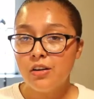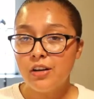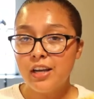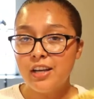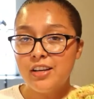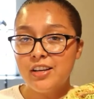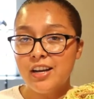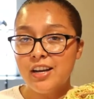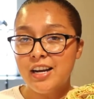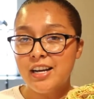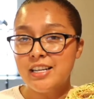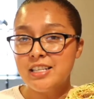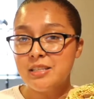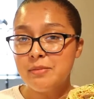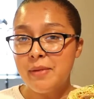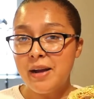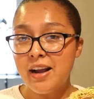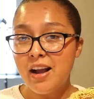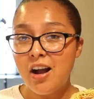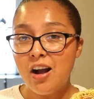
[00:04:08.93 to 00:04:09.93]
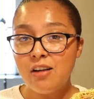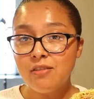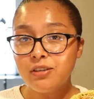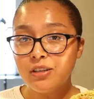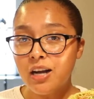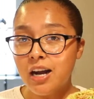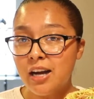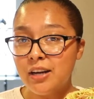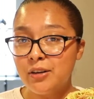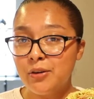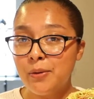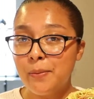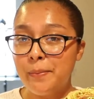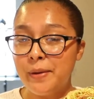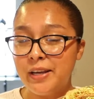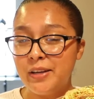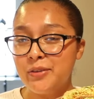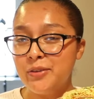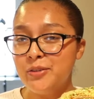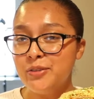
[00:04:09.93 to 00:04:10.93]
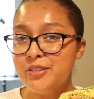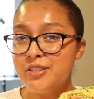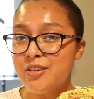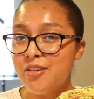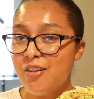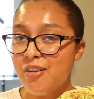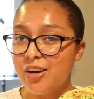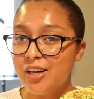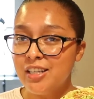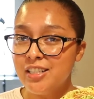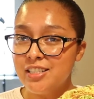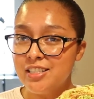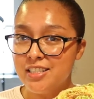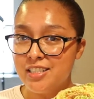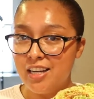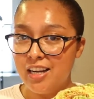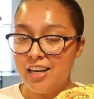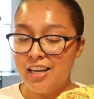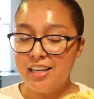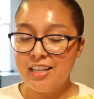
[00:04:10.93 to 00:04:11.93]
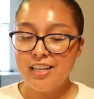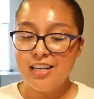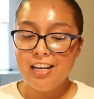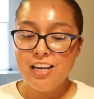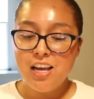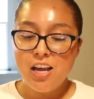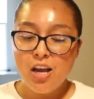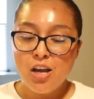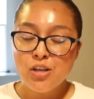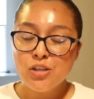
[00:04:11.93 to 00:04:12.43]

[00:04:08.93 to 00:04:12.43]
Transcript: Okay, you guys, my avocado bagels are done.